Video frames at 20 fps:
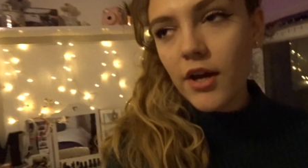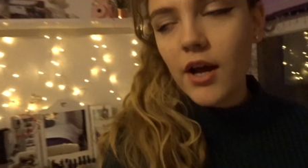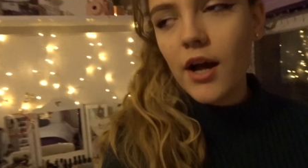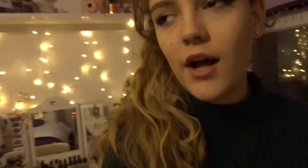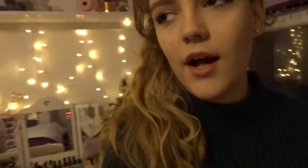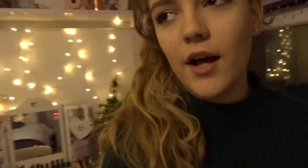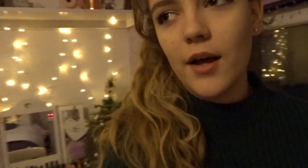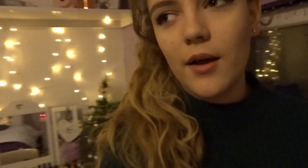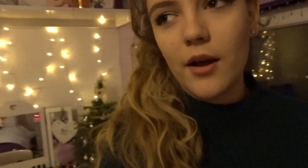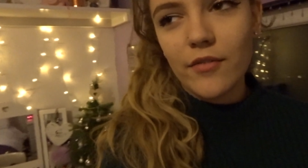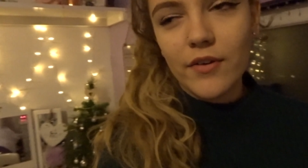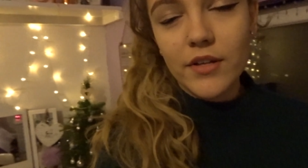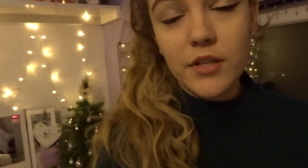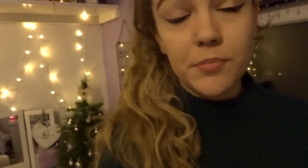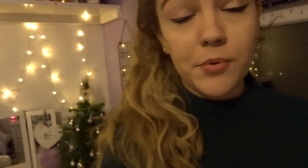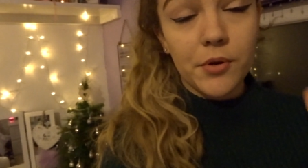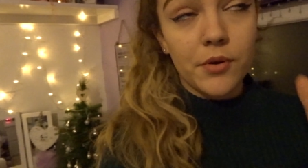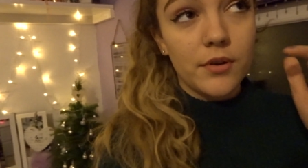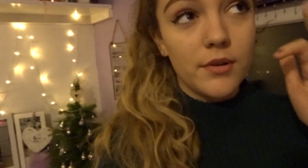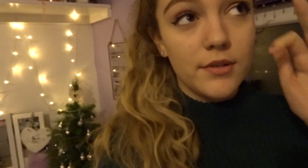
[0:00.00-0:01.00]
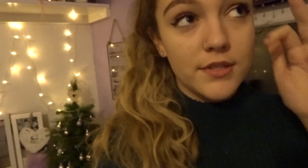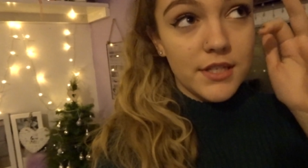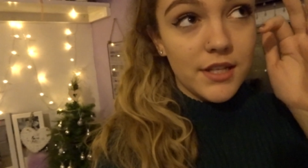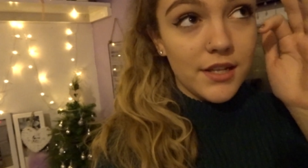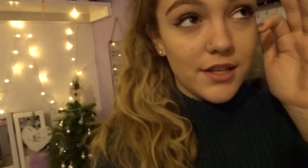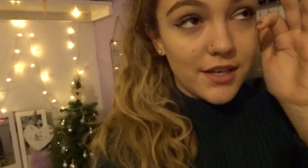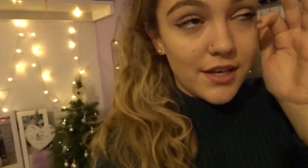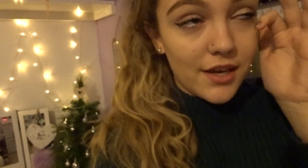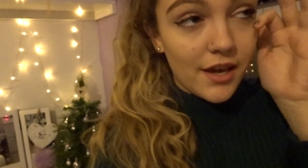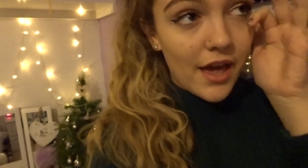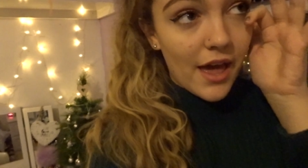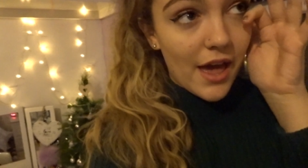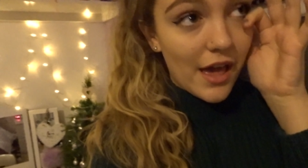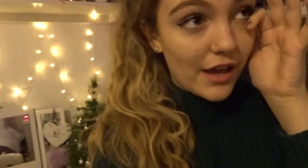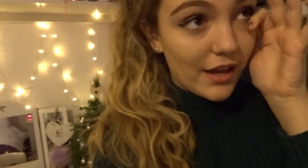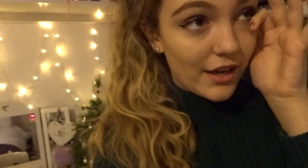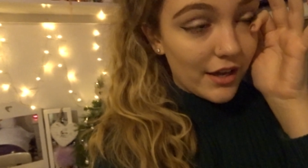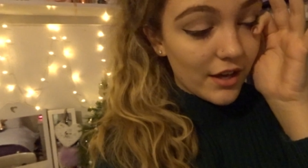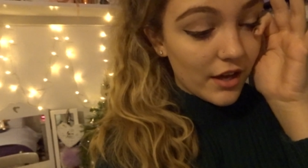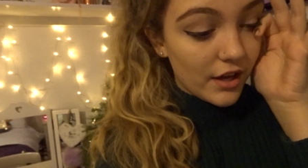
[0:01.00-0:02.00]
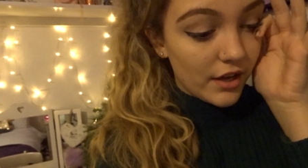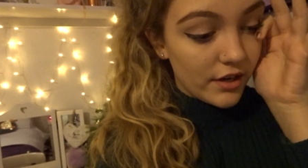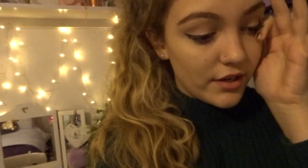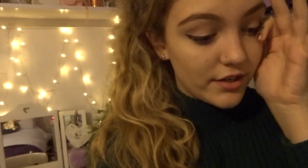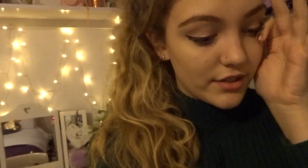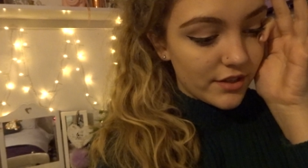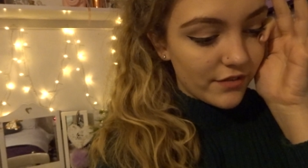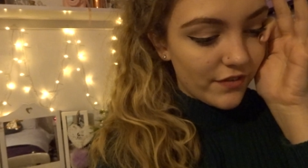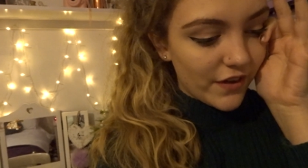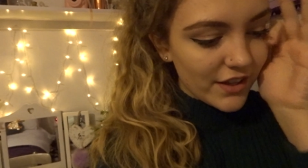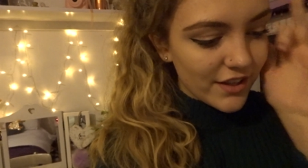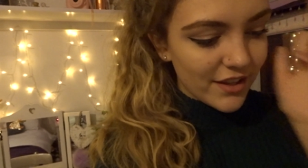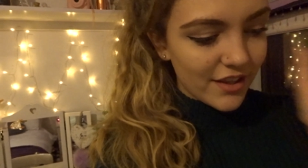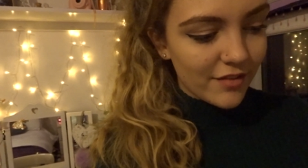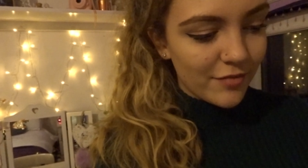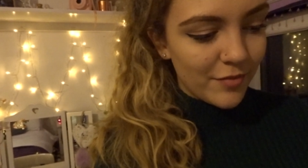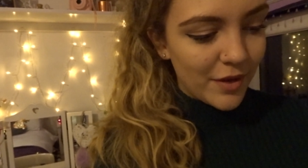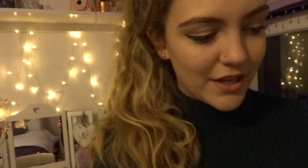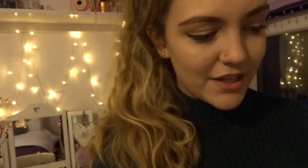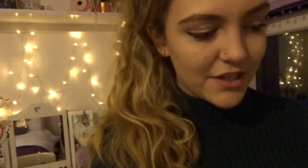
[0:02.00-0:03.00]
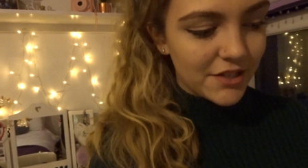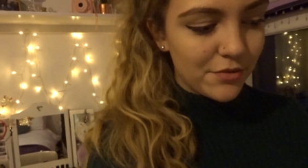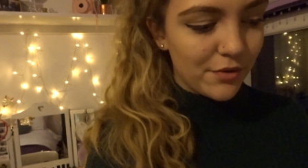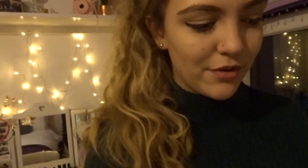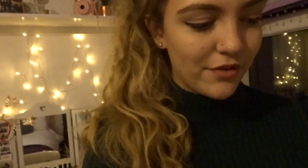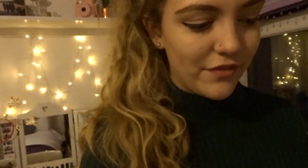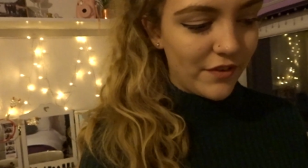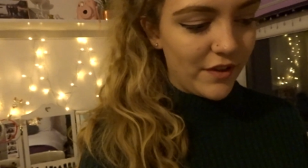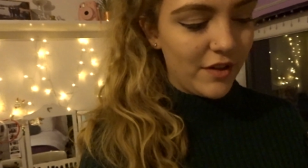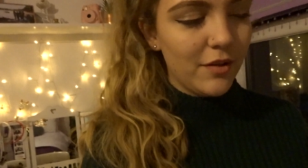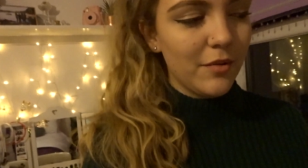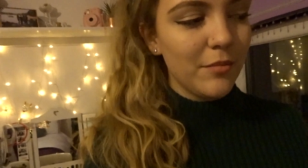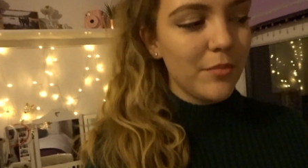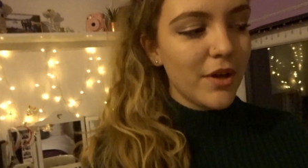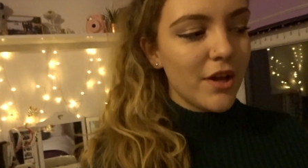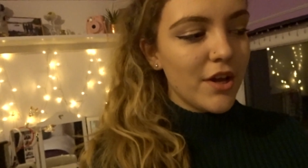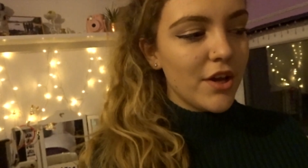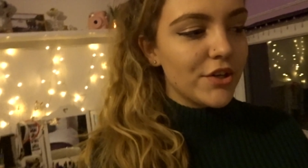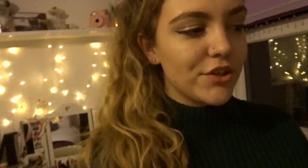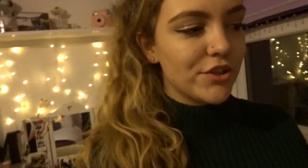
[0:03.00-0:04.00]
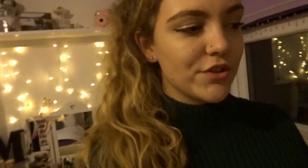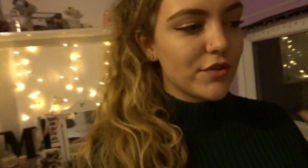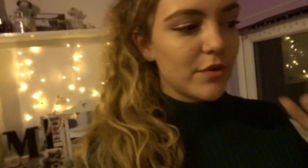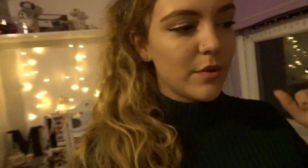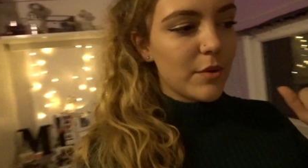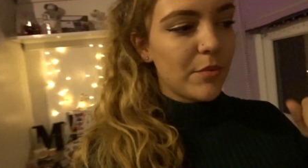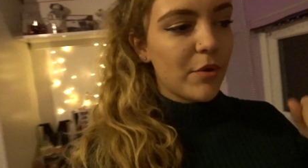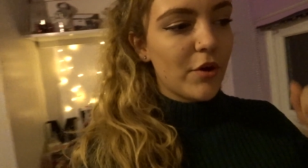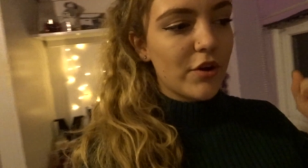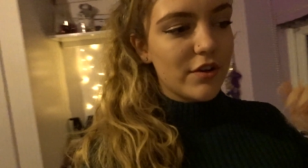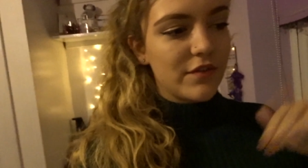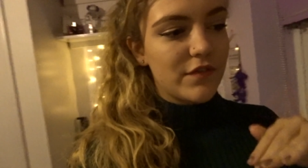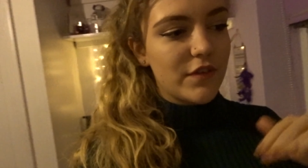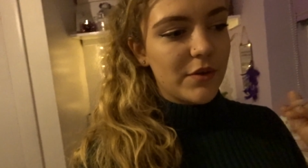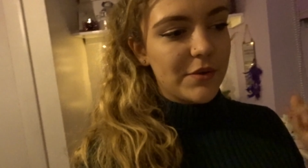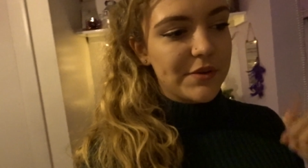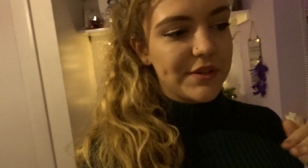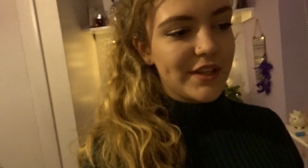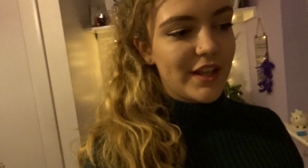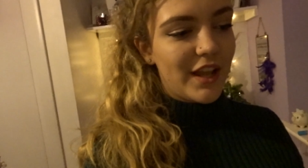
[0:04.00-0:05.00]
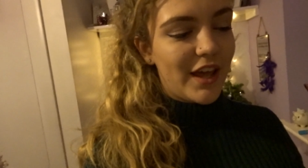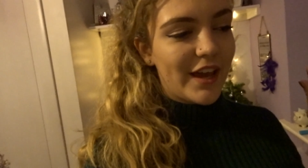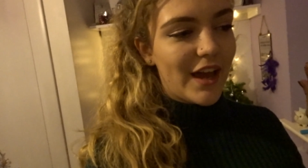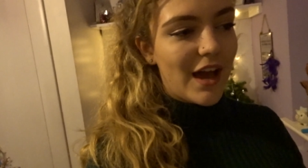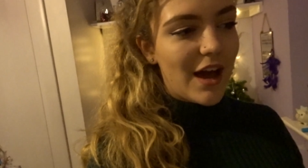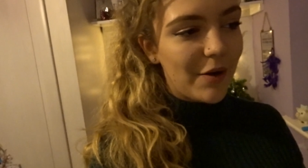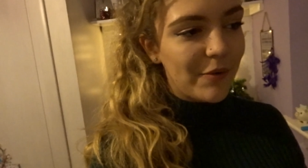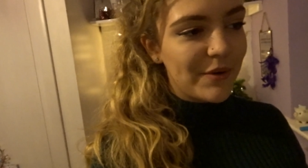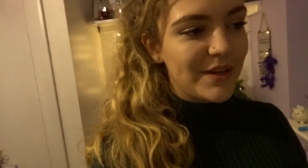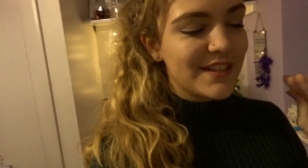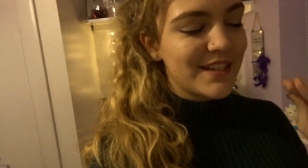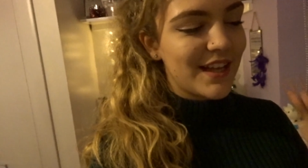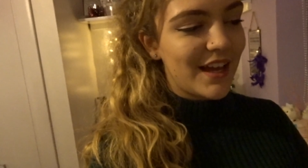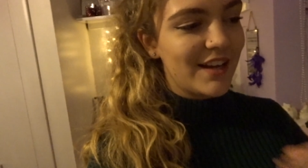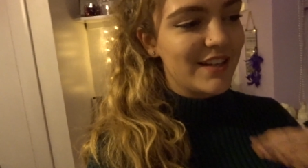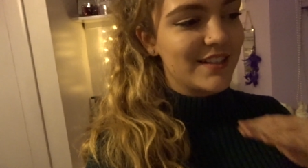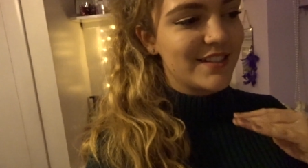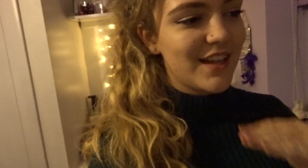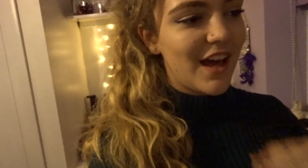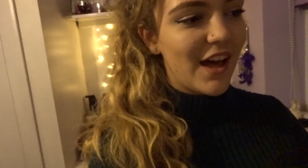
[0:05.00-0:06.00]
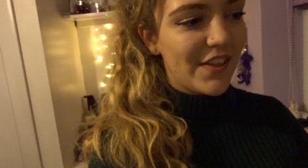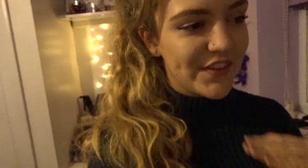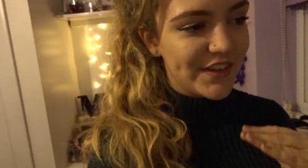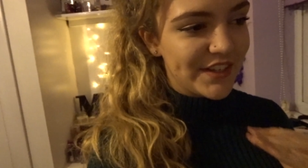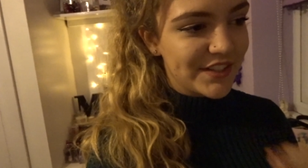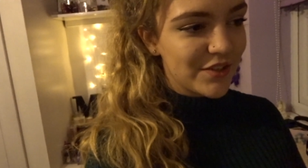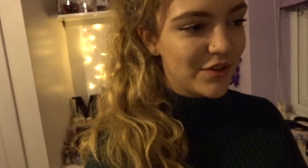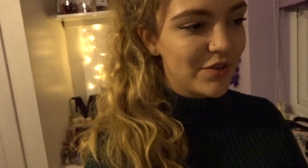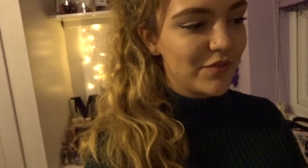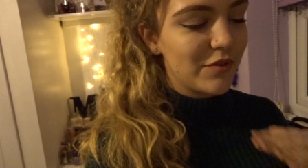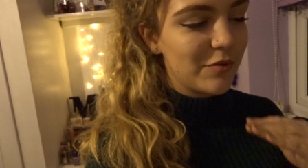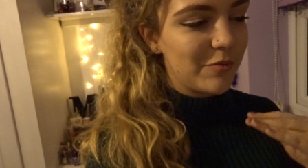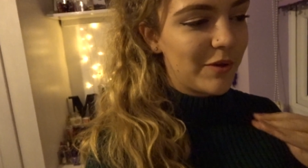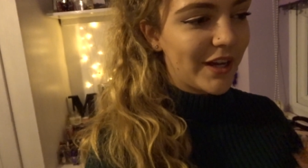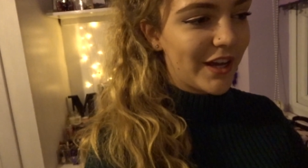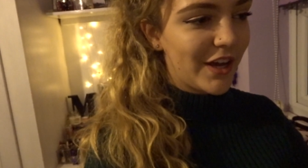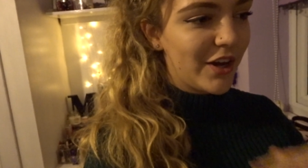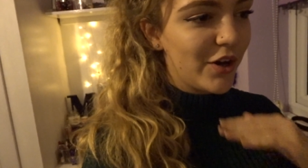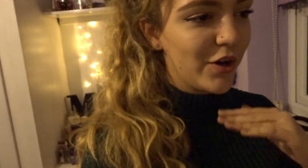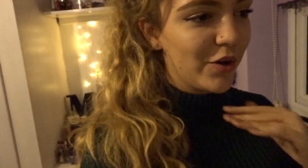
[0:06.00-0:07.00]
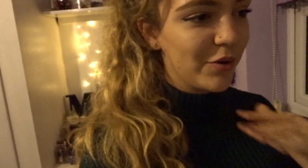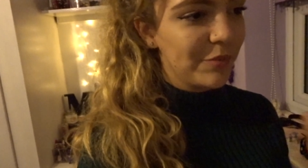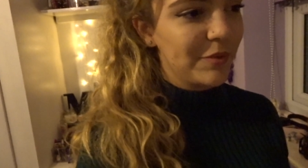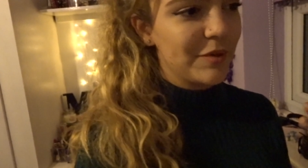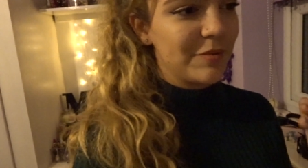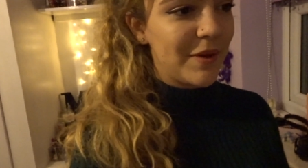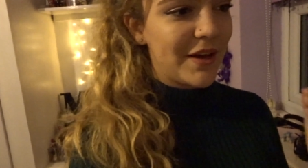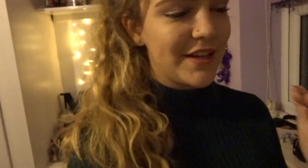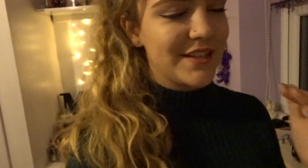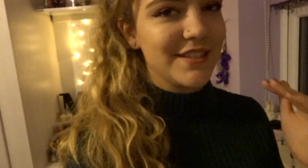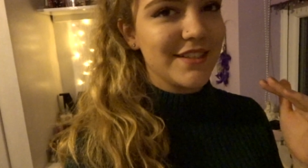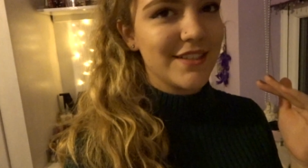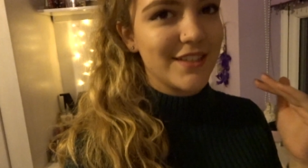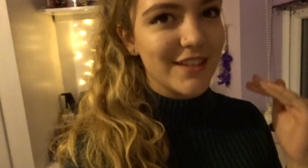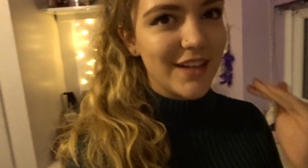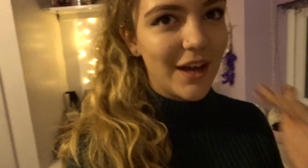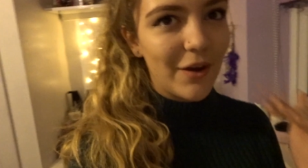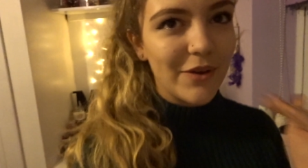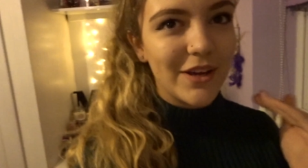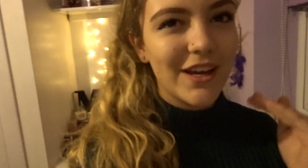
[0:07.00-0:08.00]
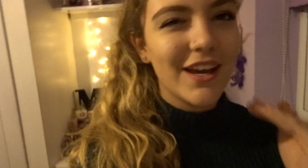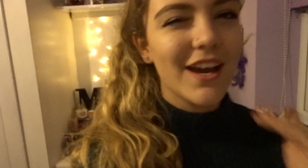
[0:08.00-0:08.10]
uh, i read the book when i was in like year eight and the fact that they've made it into a film just from the point of view and like how insane is that that he's gone from like a homeless person to now he